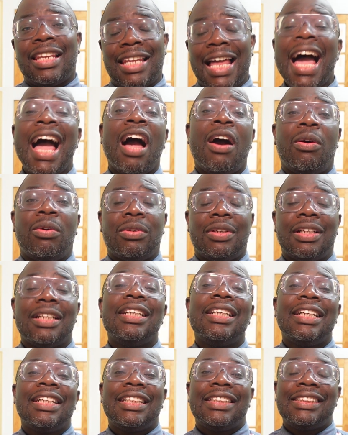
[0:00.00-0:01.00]
loud,
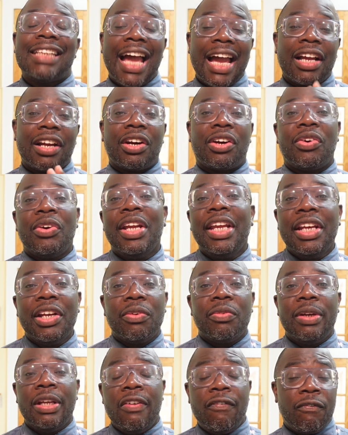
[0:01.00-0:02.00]
that
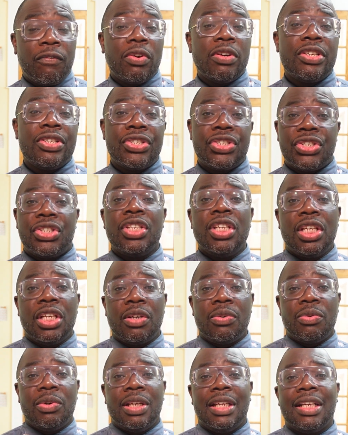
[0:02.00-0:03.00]
greenery for the
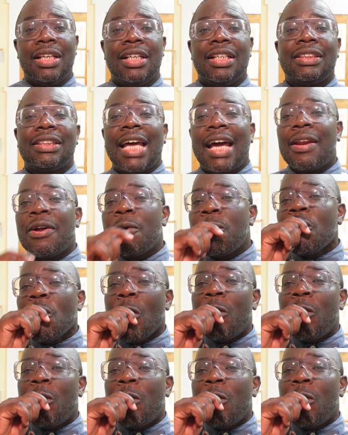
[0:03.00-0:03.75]
scenery, that